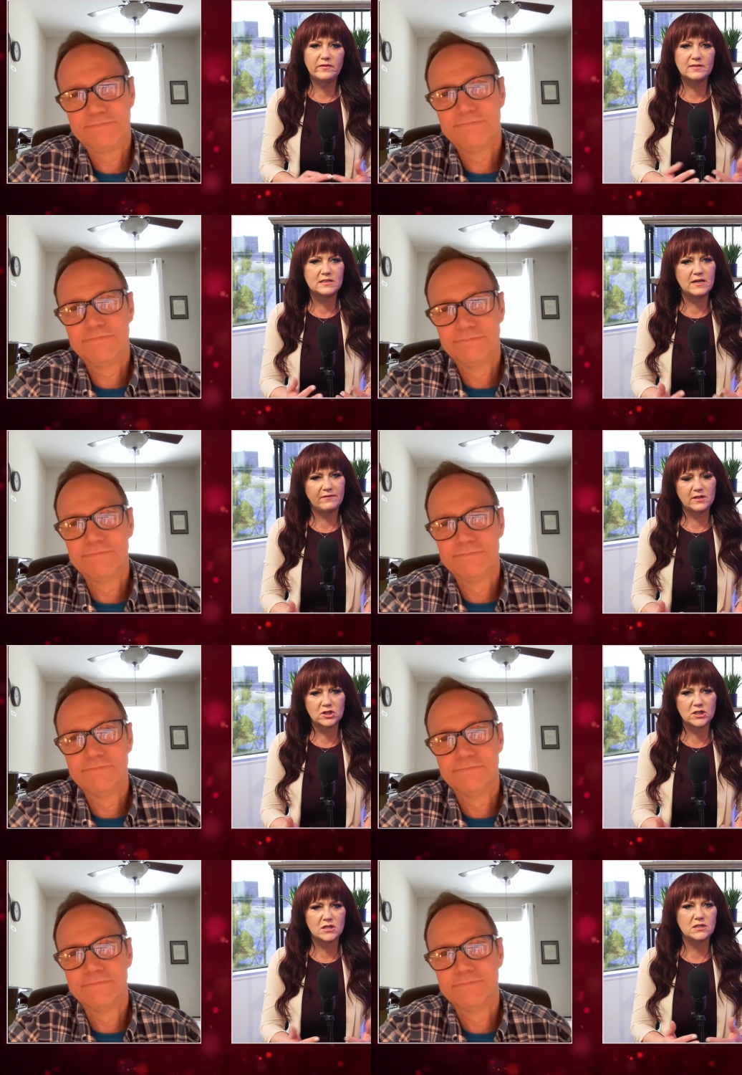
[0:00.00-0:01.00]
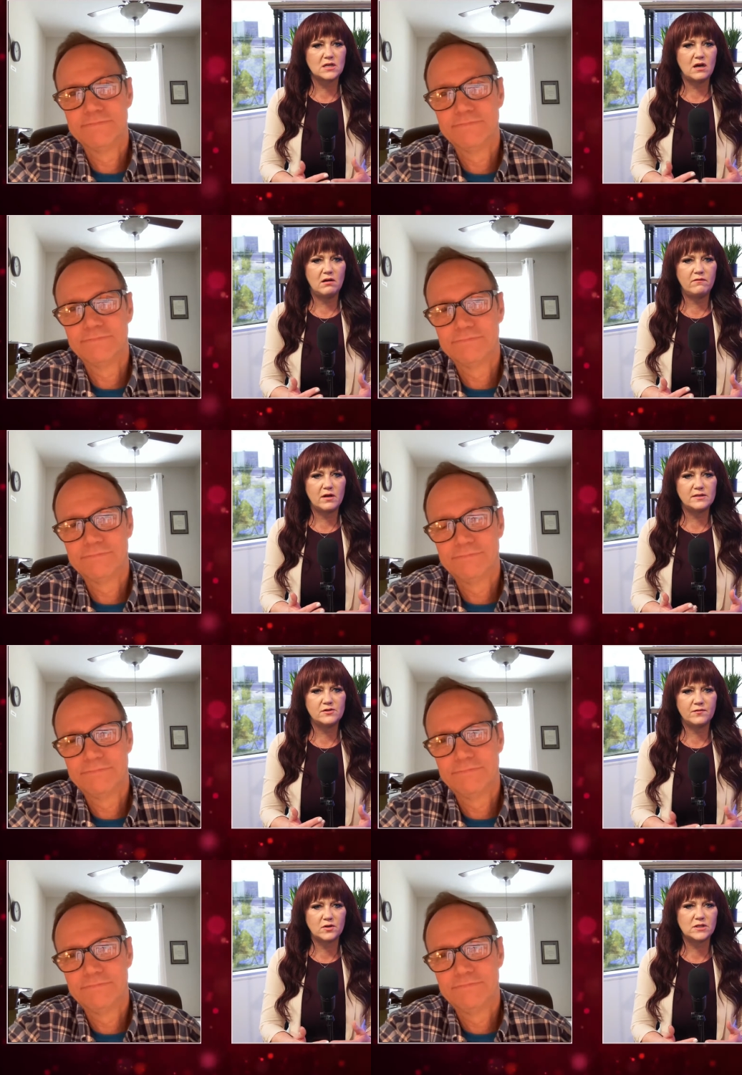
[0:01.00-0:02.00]
Speaker 1: us definitions of
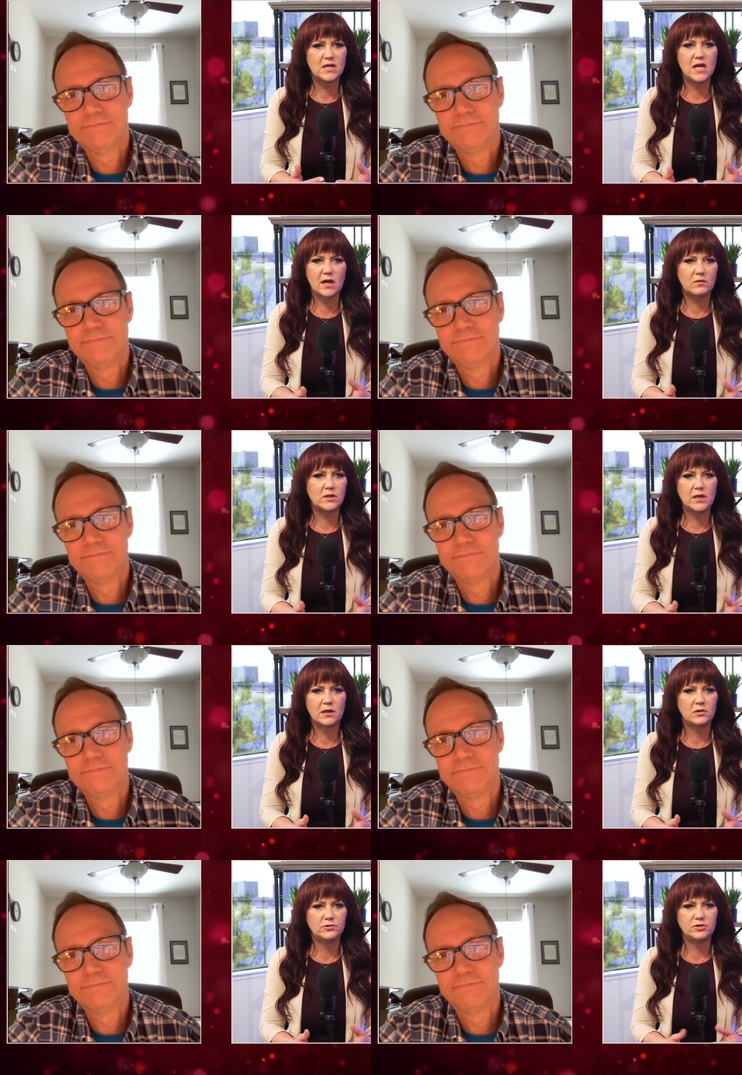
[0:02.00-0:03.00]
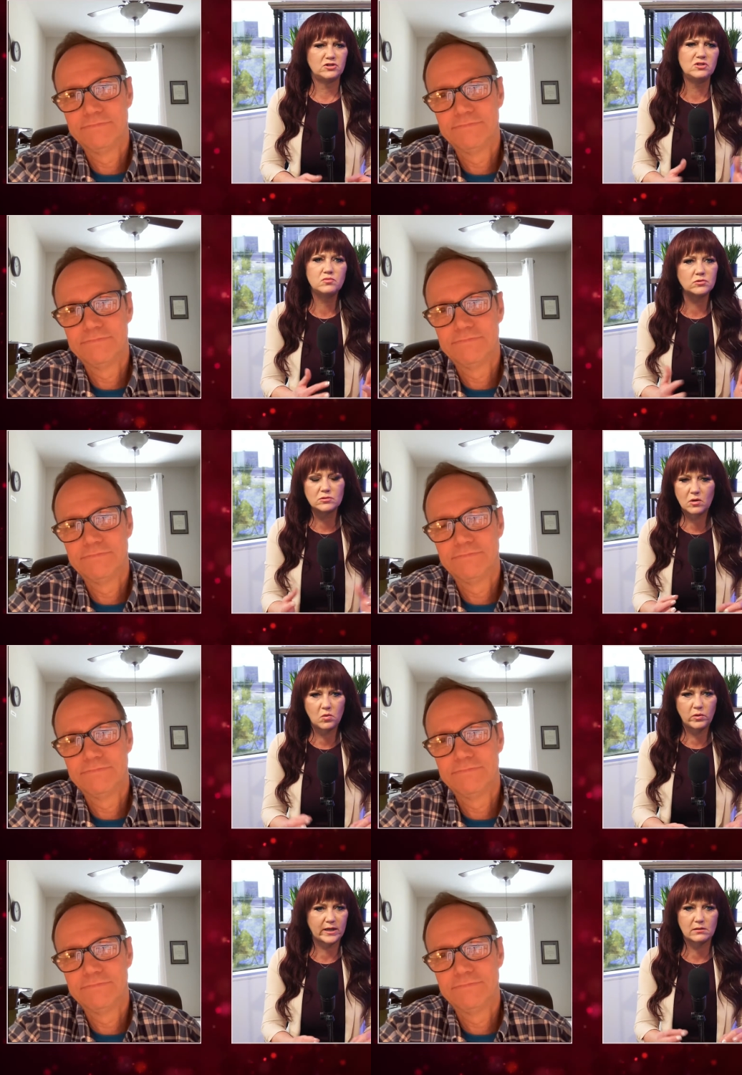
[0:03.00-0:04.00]
diversity, equity, inclusion? Just real
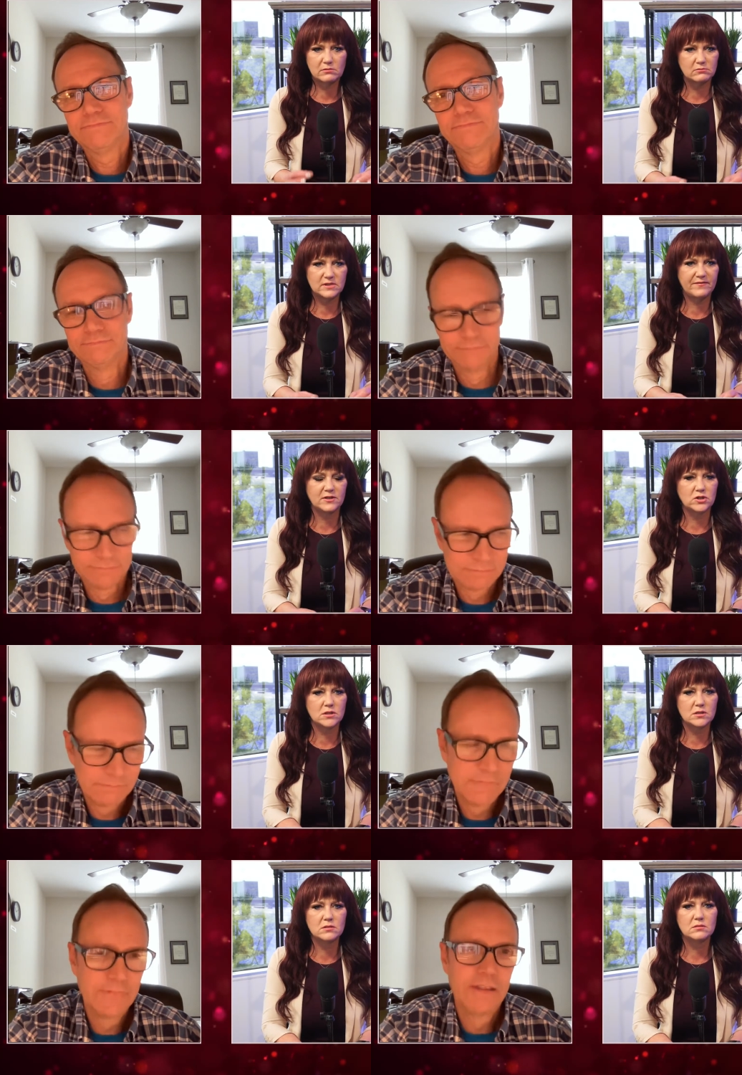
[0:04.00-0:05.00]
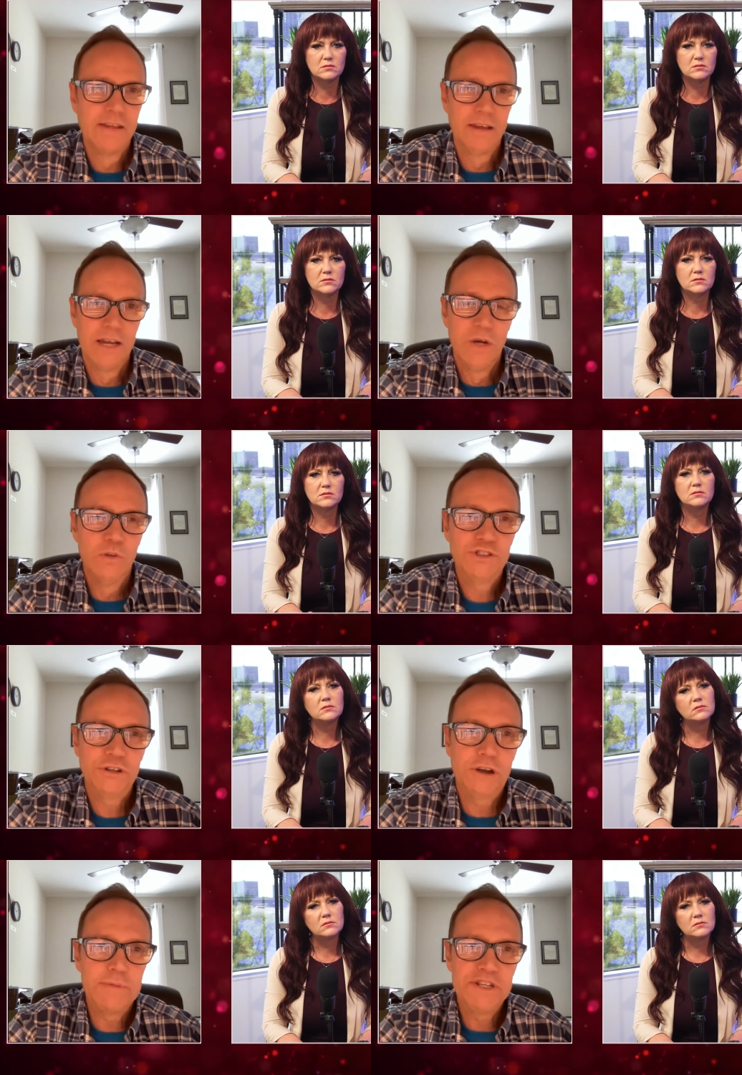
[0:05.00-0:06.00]
quick definitions.
Speaker 2: Well,
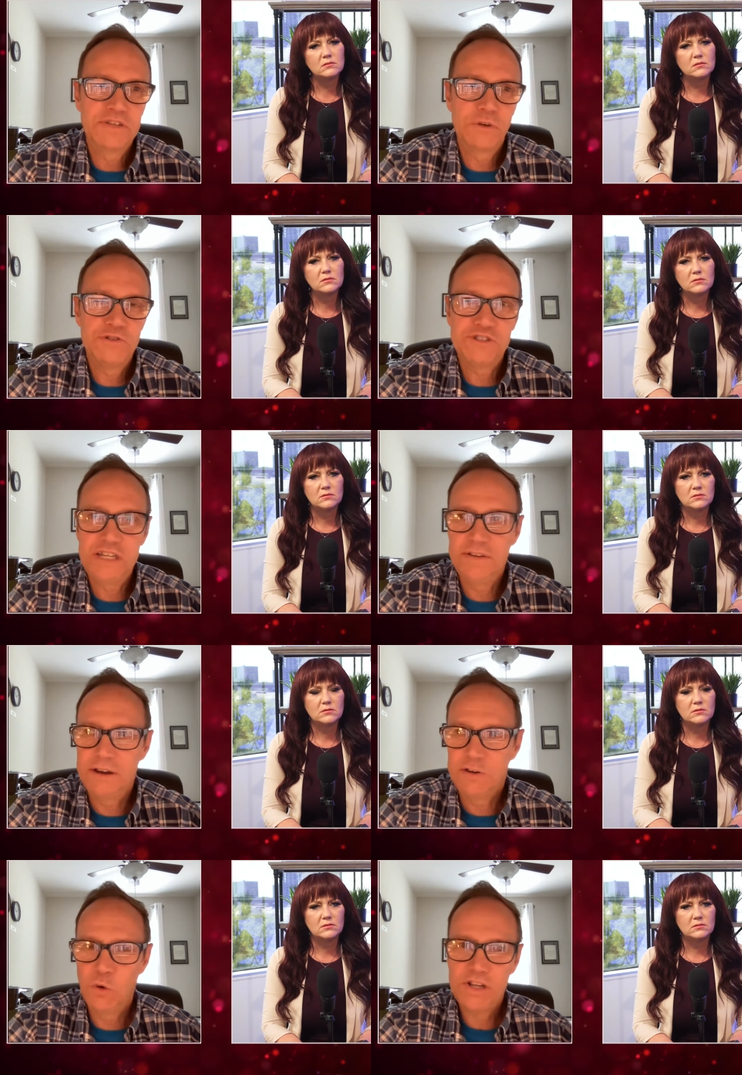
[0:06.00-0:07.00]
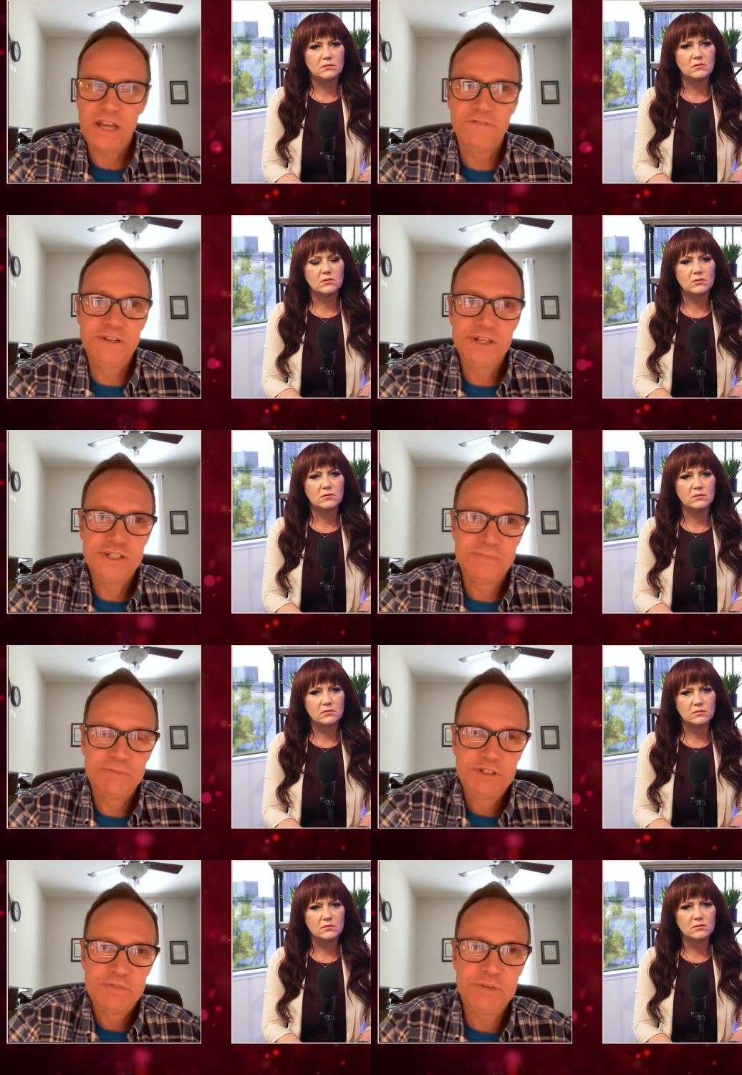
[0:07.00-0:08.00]
sure. I mean, diversity, a quick
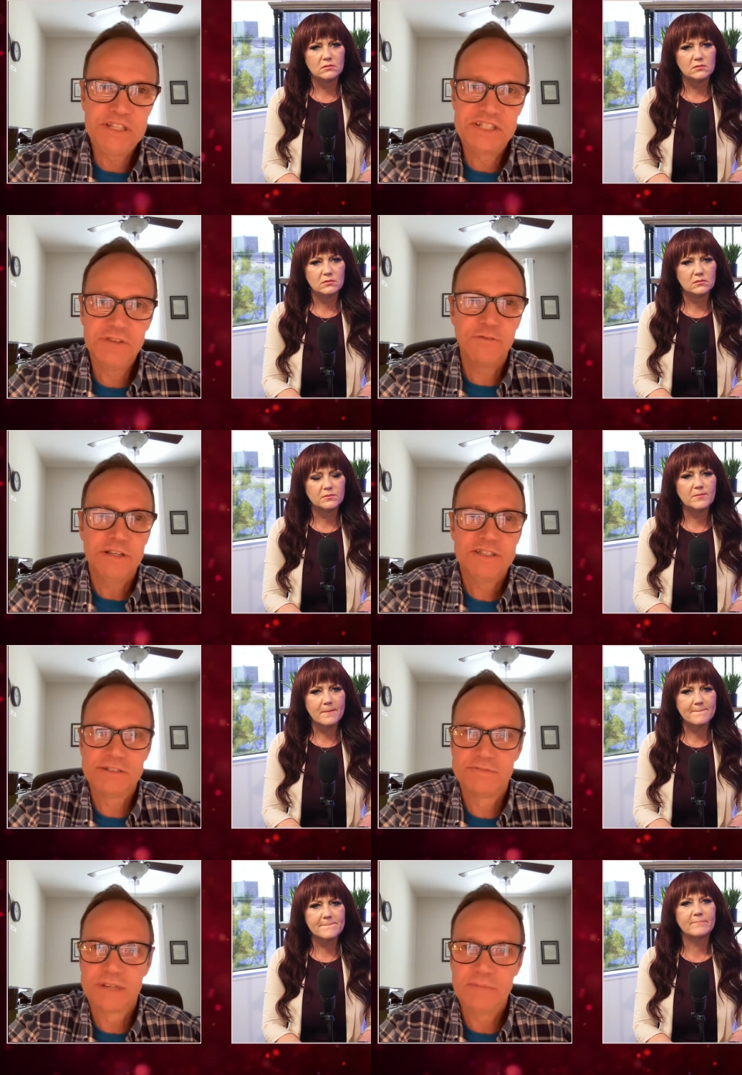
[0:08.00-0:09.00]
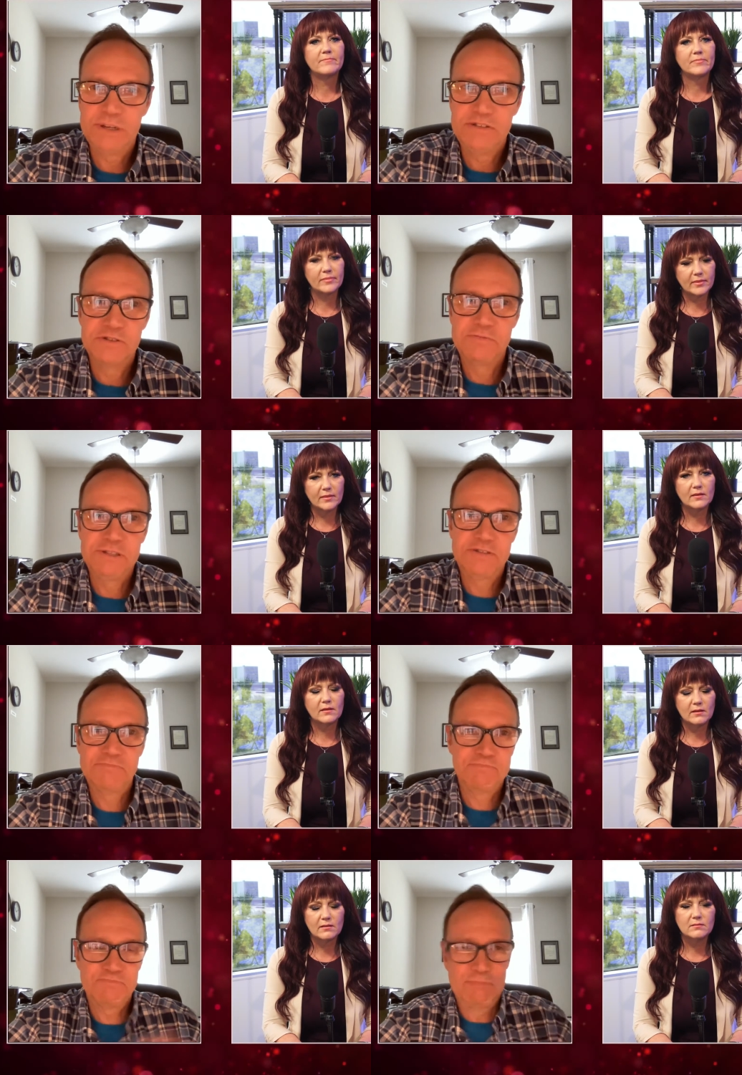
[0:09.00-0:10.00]
definition just means difference. I mean,
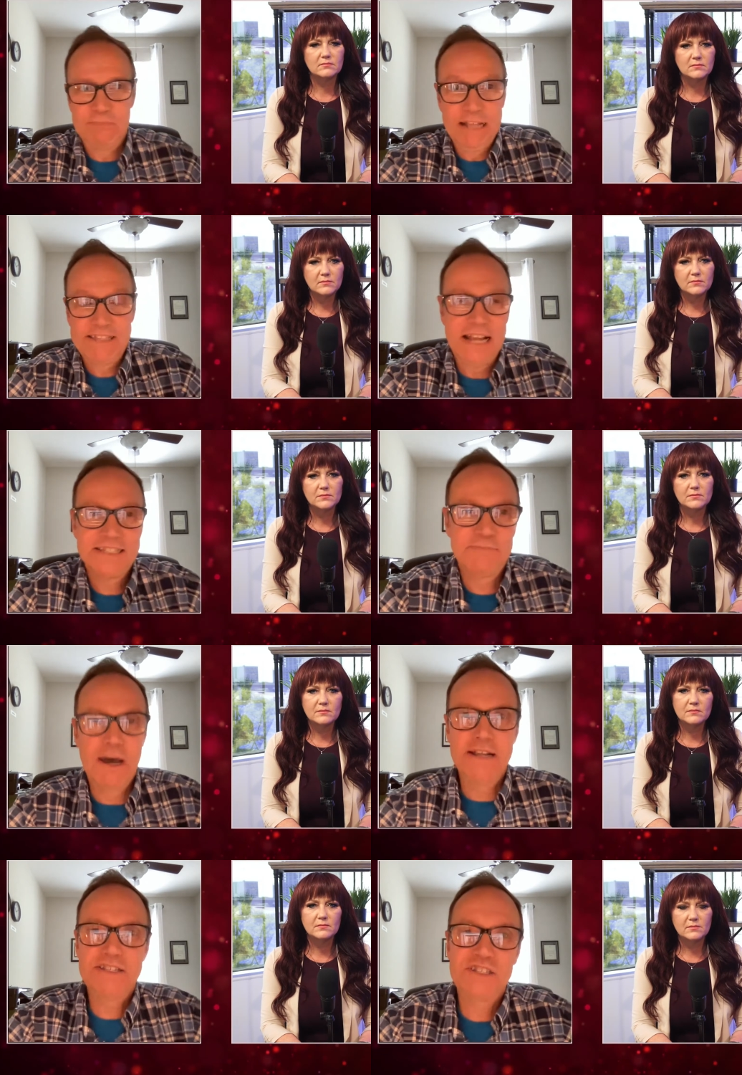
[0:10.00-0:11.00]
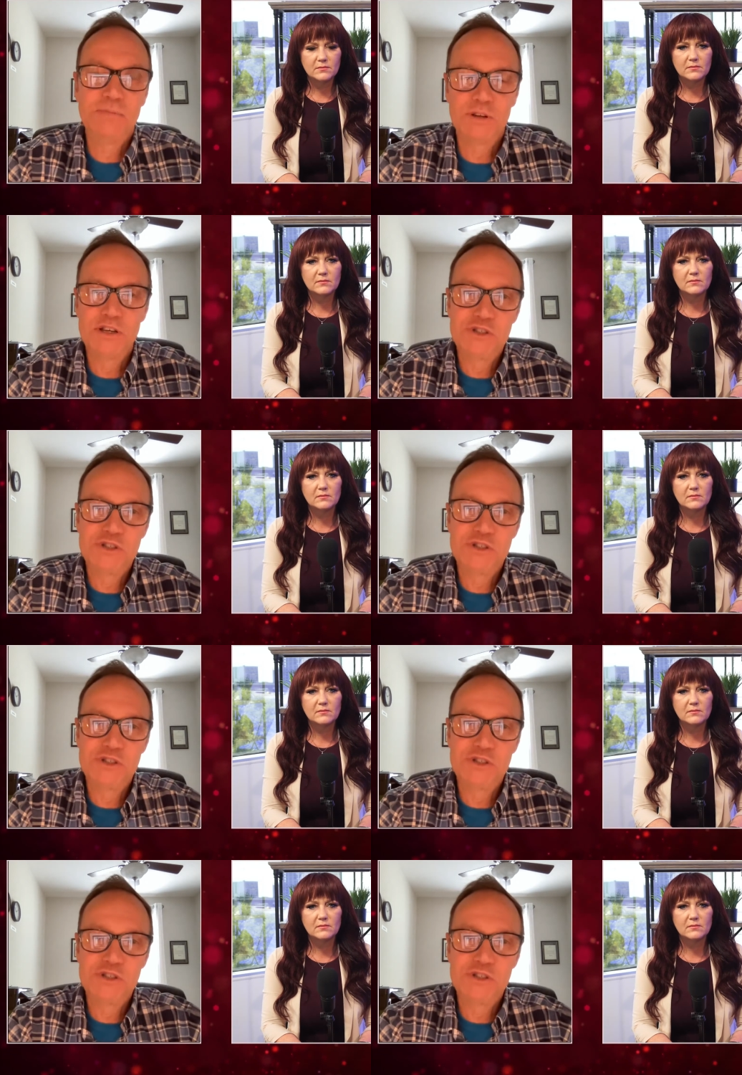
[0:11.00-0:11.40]
it's that, that's about as simple